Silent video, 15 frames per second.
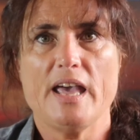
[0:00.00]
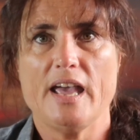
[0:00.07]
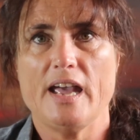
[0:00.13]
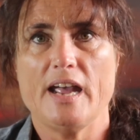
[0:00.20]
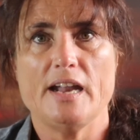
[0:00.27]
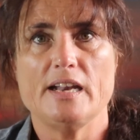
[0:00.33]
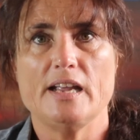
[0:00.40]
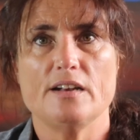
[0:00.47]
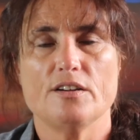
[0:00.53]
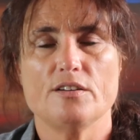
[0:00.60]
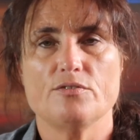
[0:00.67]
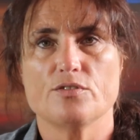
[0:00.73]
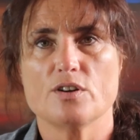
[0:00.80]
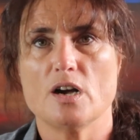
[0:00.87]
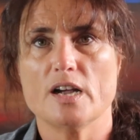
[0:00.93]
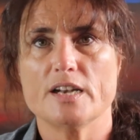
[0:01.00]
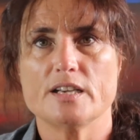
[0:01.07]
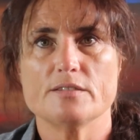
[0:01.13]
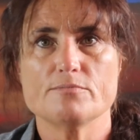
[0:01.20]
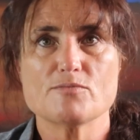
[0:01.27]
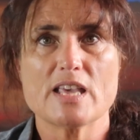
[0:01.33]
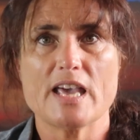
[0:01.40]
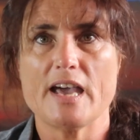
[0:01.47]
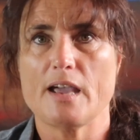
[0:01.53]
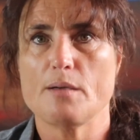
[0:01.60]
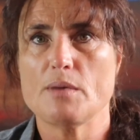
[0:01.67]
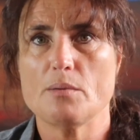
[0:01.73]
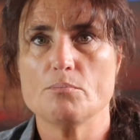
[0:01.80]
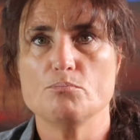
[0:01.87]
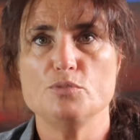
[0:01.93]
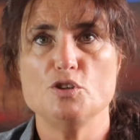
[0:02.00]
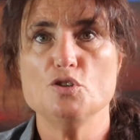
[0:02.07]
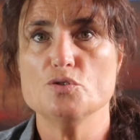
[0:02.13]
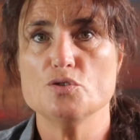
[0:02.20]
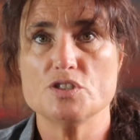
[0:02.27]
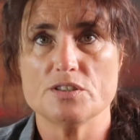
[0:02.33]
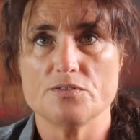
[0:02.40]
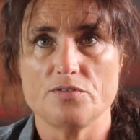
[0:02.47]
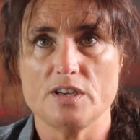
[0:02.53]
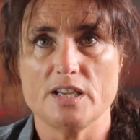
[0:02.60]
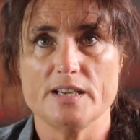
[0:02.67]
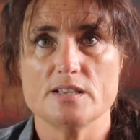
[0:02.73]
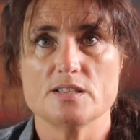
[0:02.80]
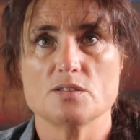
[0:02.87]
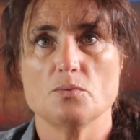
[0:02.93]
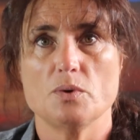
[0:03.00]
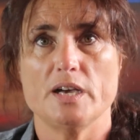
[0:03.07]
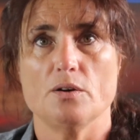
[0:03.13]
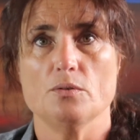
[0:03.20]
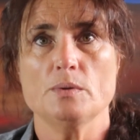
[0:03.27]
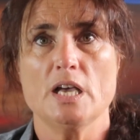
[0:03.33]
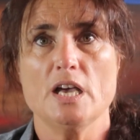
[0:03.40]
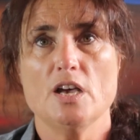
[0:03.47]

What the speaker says: pan, and I fried it. It came up beautifully as well.